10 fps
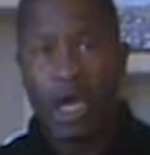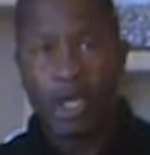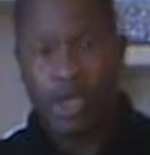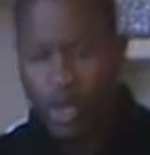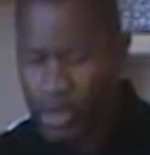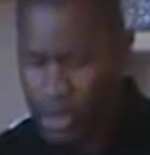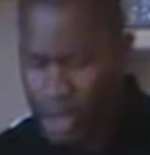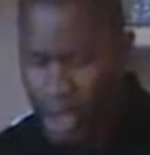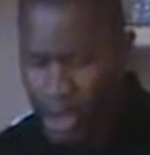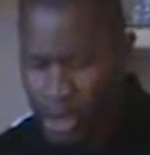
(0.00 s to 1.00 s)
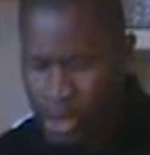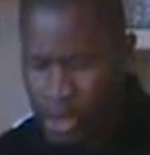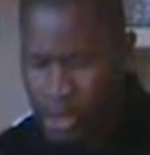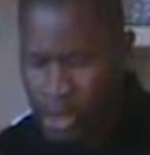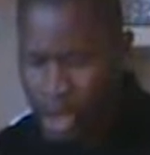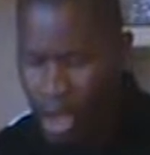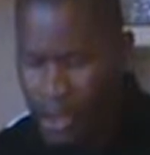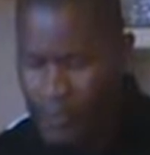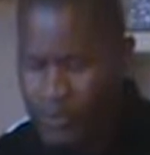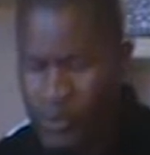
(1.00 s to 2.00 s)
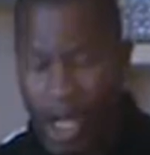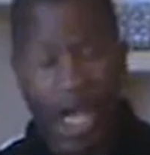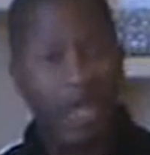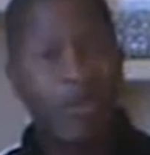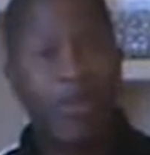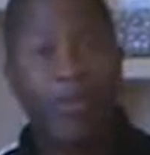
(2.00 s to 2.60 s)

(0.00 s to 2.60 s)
or the coaches talking, or even your